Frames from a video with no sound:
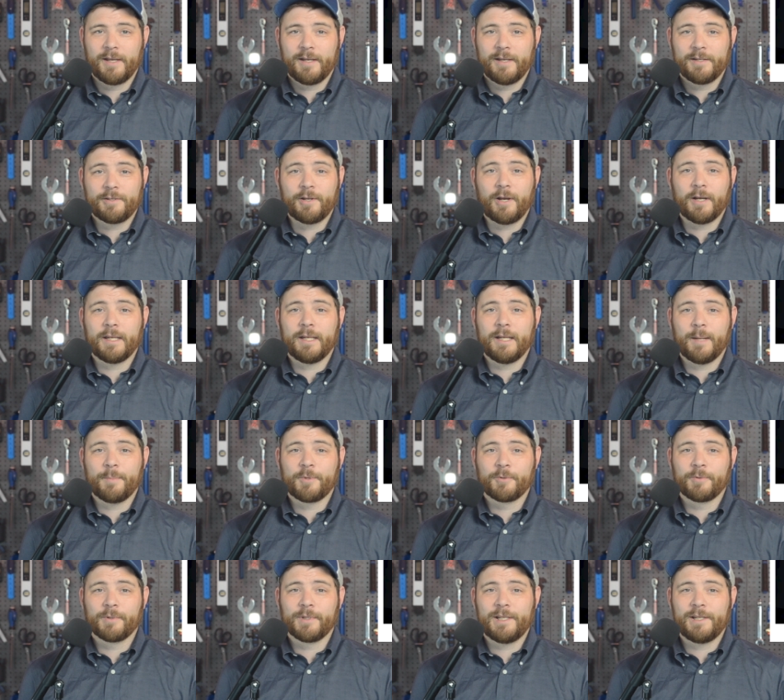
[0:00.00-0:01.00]
talking
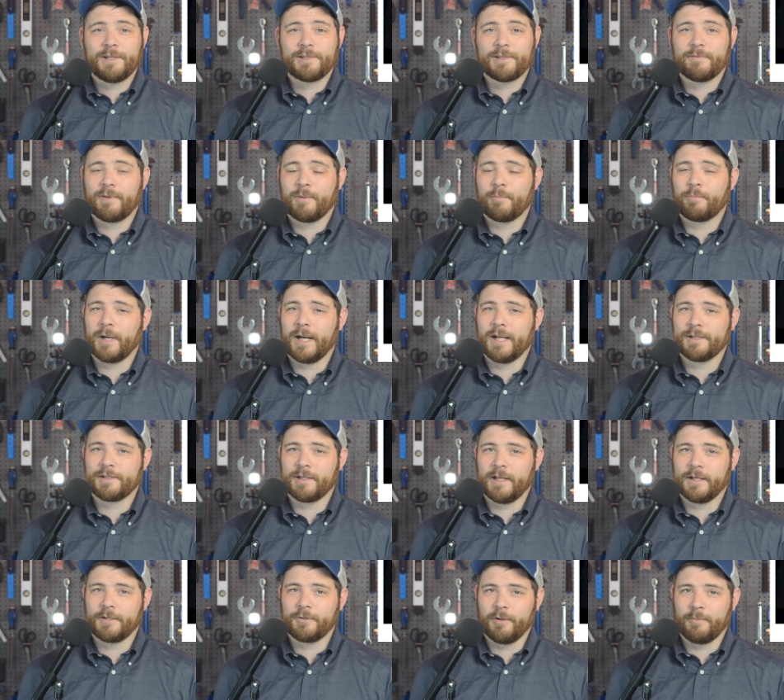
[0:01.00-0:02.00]
up the release of the brand's
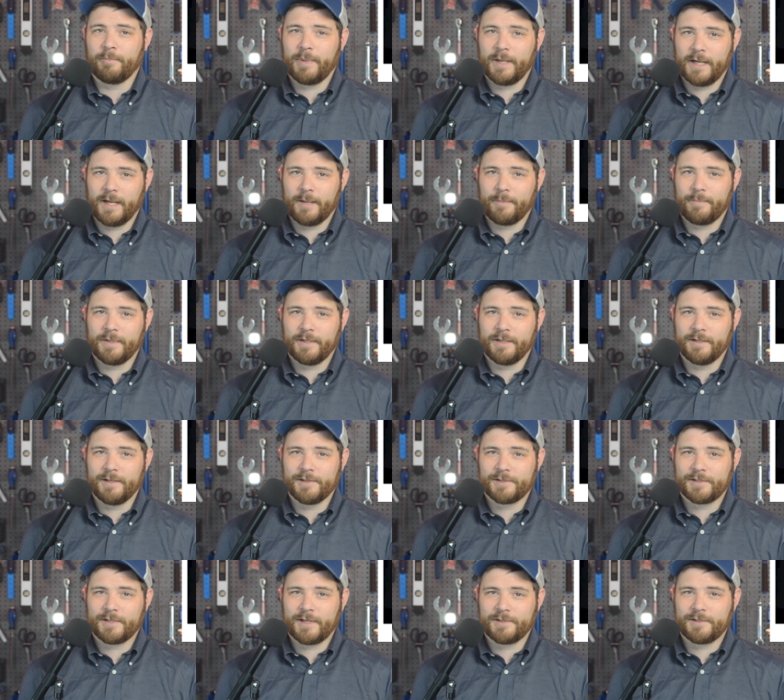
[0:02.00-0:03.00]
electric pickup and
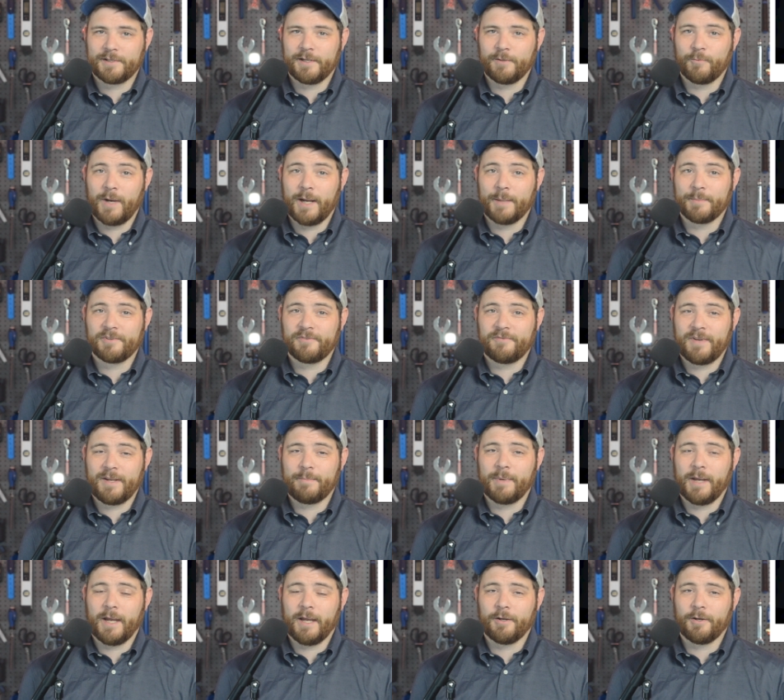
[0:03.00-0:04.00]
discussing RAM's
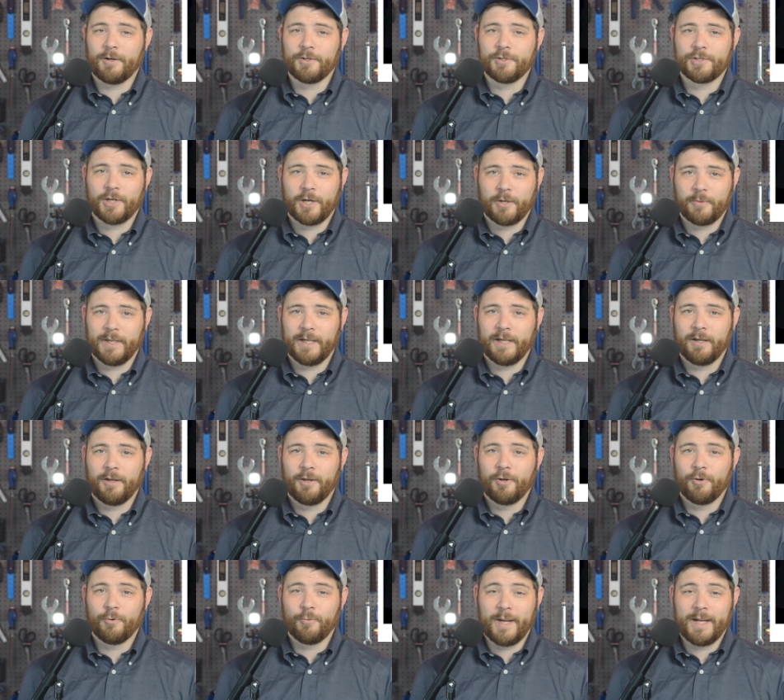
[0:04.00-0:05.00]
feedback on towing,
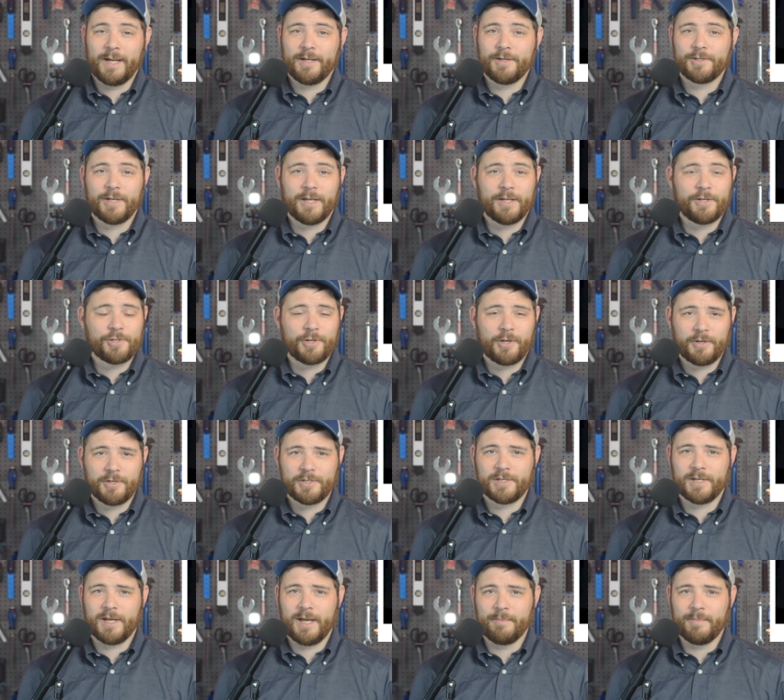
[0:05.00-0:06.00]
range, and
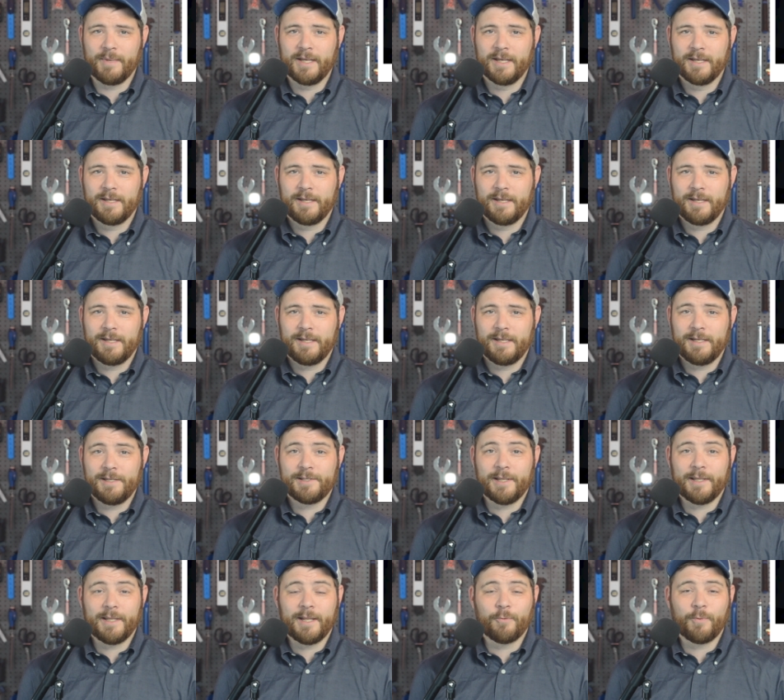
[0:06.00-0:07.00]
charge time. He
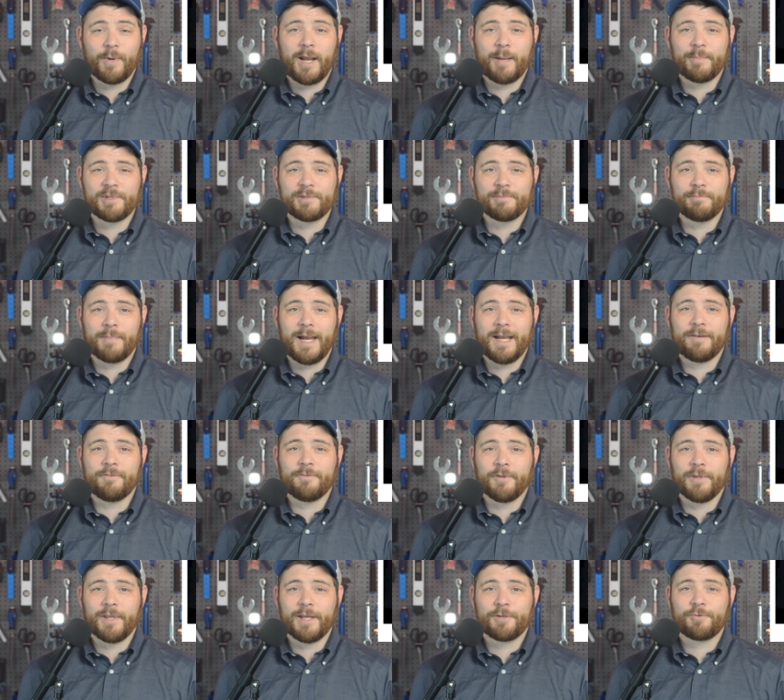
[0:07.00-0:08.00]
said that RAM is
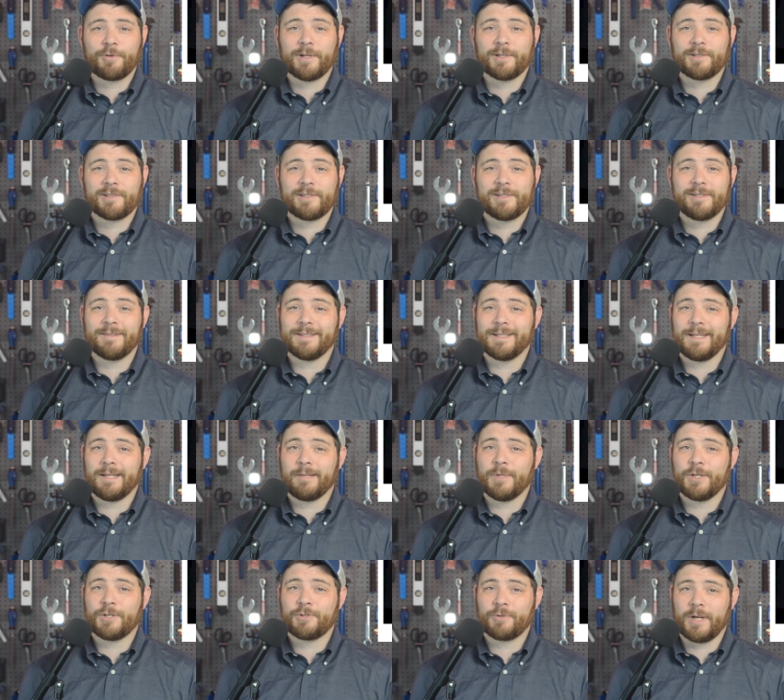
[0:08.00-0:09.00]
mindful that trucks still need
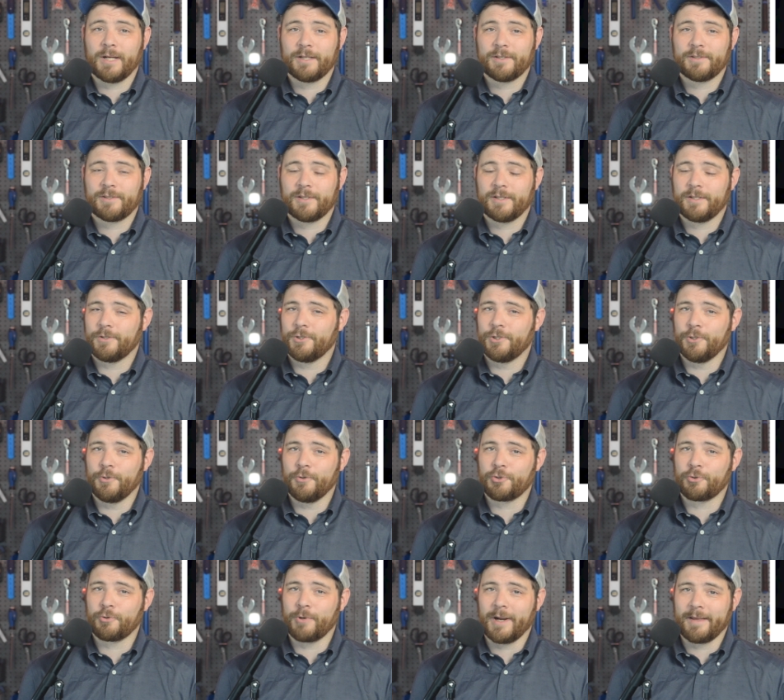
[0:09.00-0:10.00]
to be trucks and
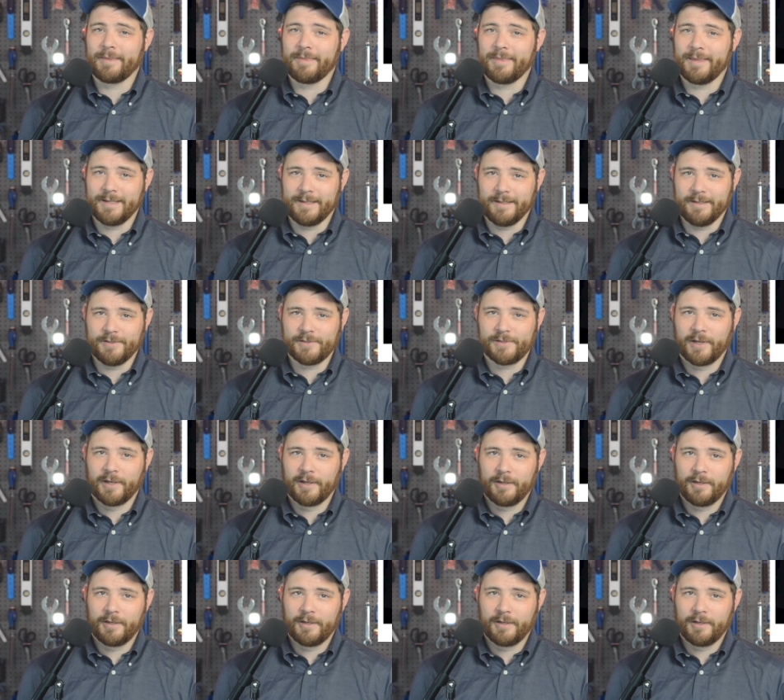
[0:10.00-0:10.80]
do truck things.